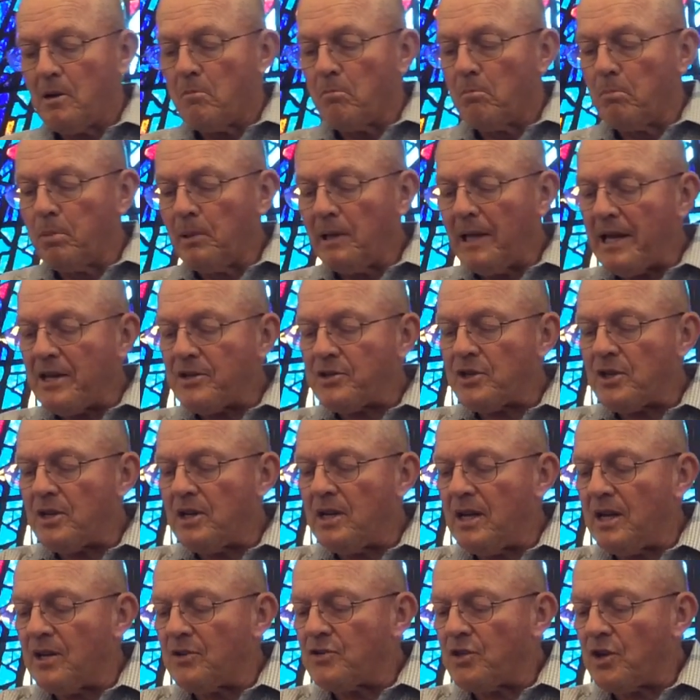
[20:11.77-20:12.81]
Blessed
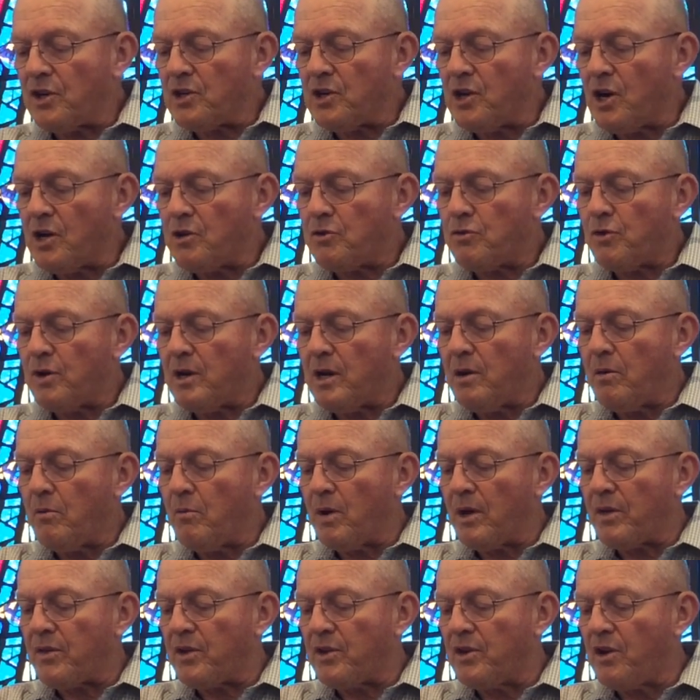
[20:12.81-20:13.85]
is the country
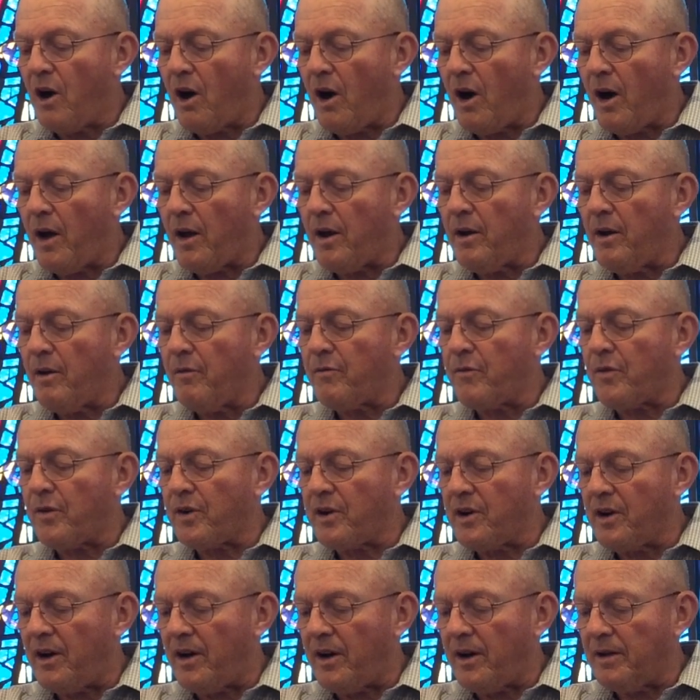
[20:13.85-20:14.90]
with God for
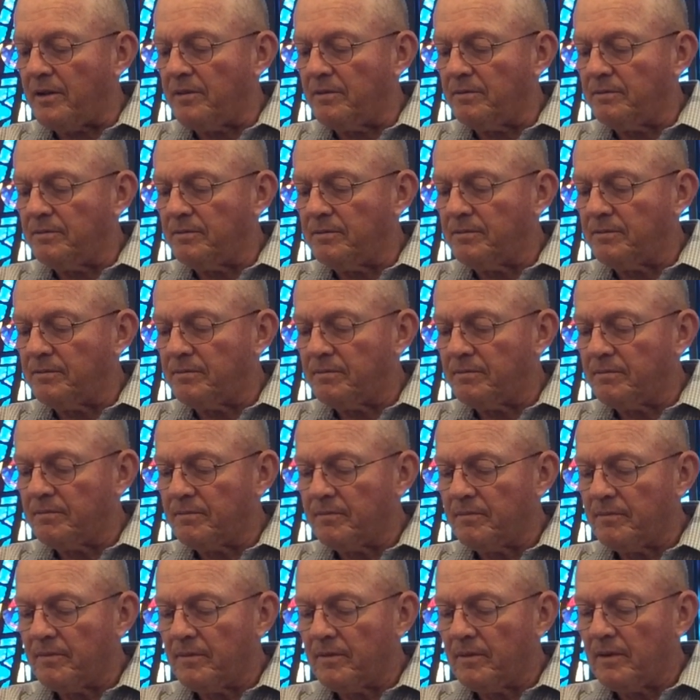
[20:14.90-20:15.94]
God.
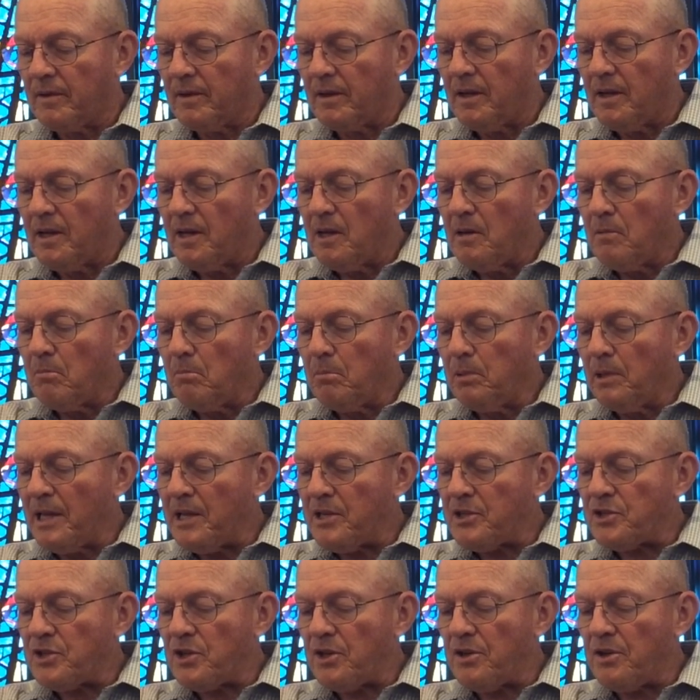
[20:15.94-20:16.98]

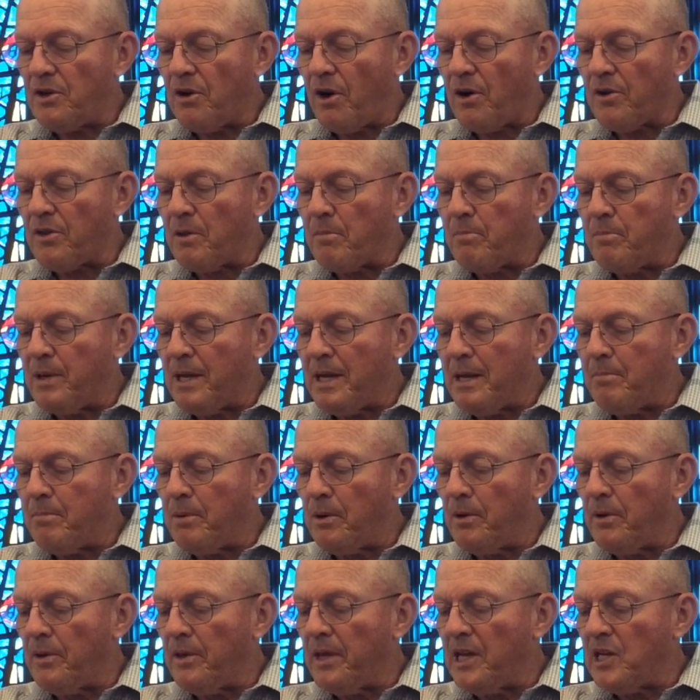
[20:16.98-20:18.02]
Blessed are the
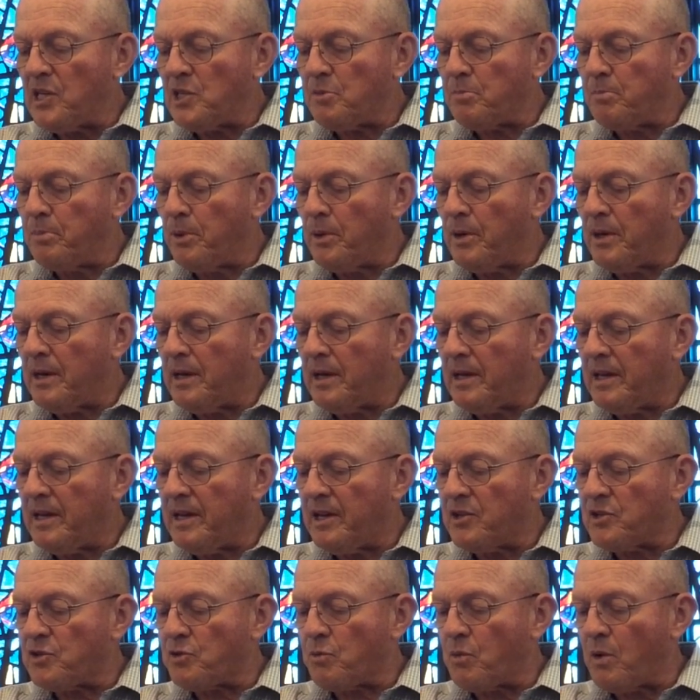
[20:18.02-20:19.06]
people he's put in
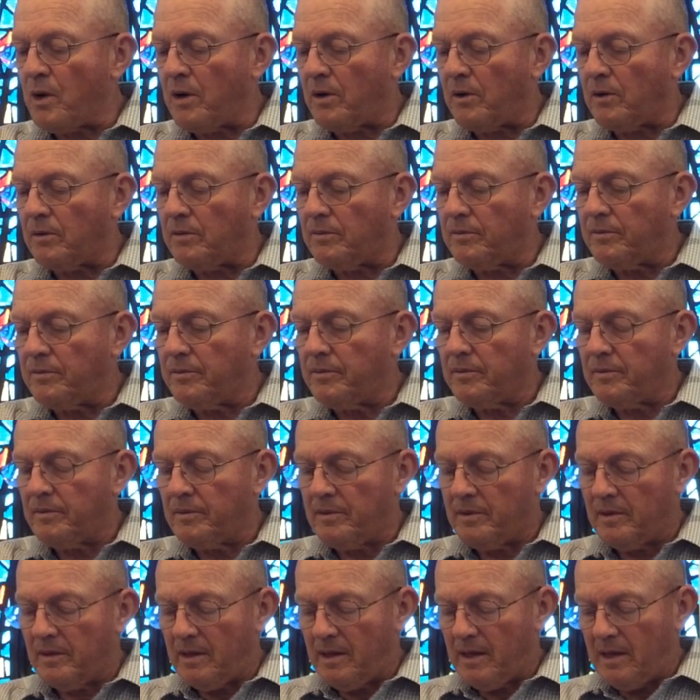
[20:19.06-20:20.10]
his will.
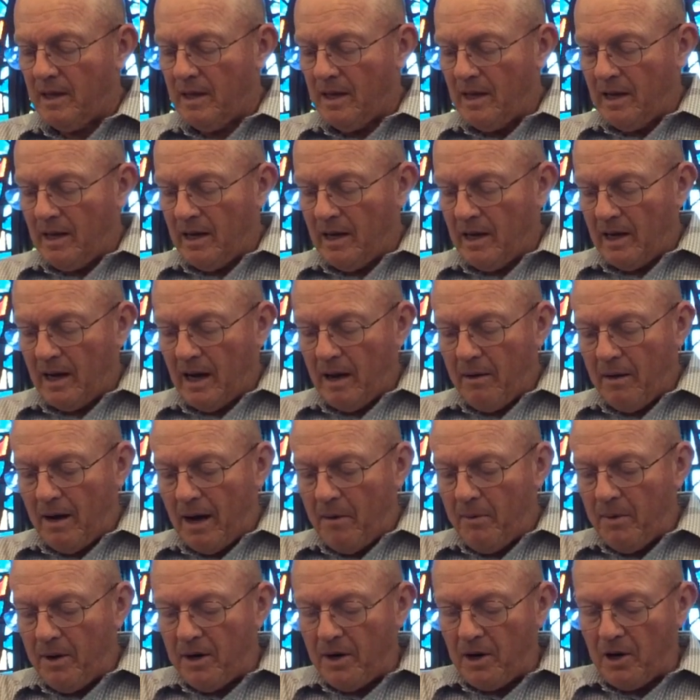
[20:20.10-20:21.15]
I
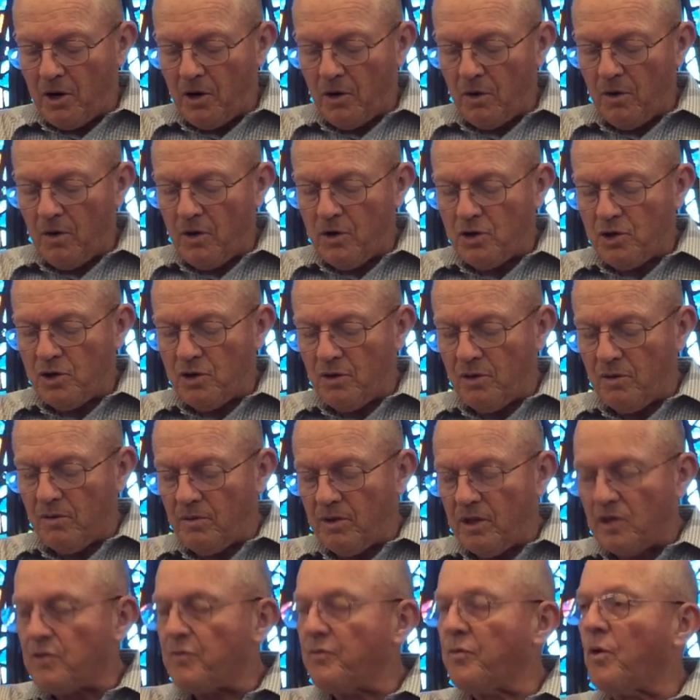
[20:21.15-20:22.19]
would encourage you
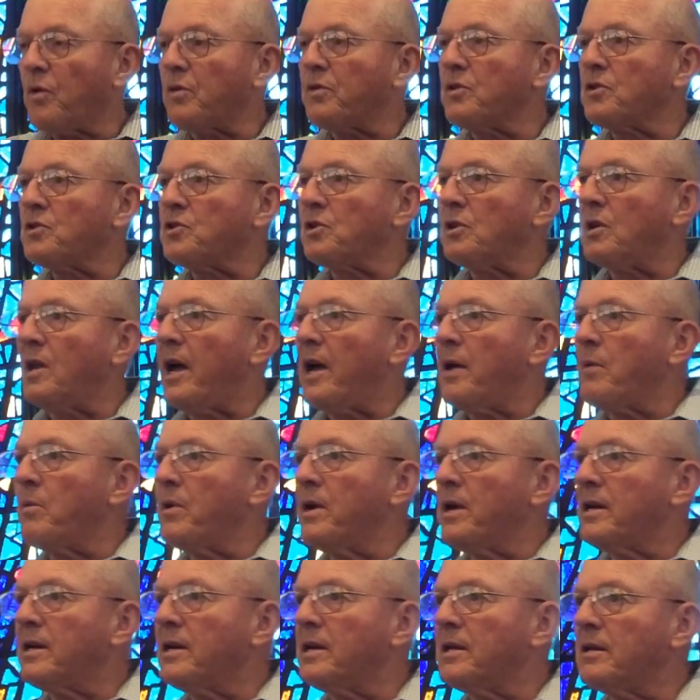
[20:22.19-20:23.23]
this 4th of July
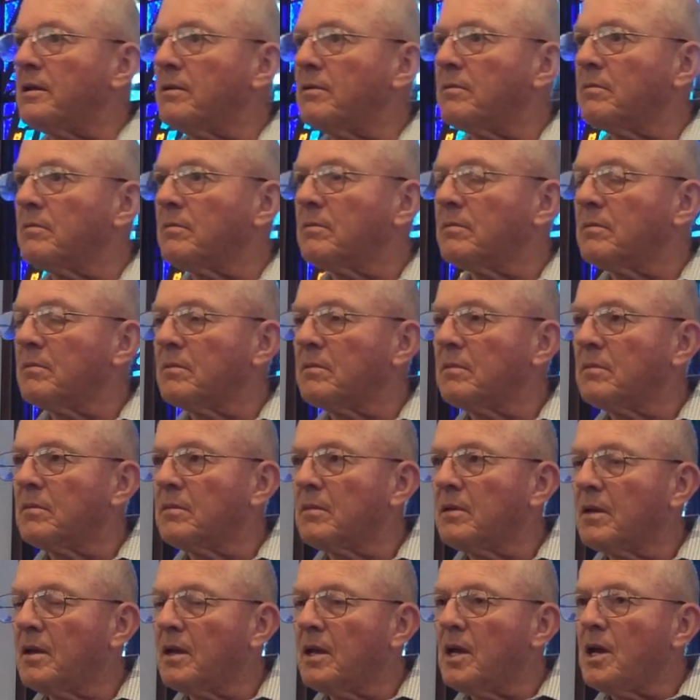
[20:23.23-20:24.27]
weekend,
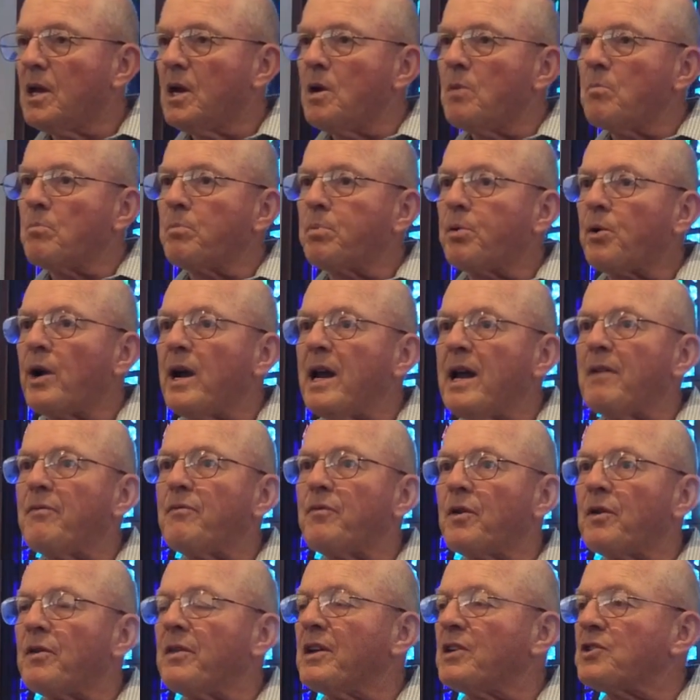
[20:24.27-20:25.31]
pray
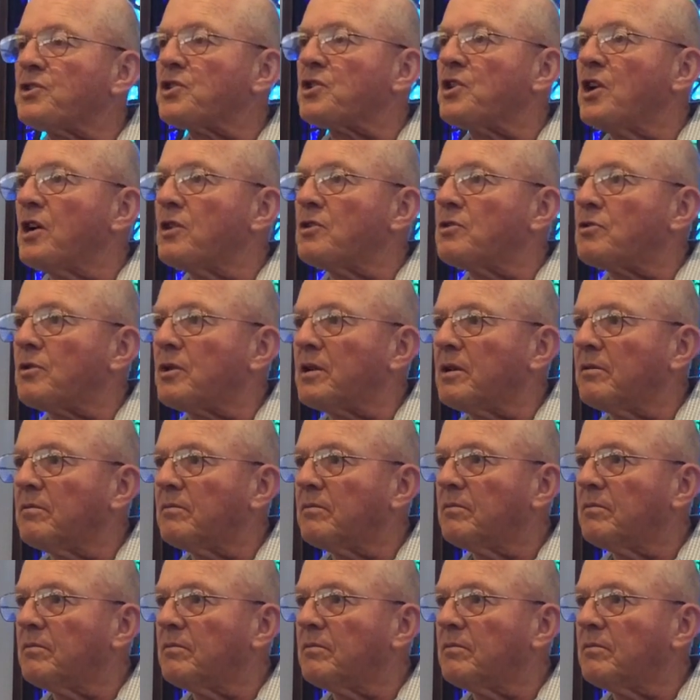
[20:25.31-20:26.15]
for this country.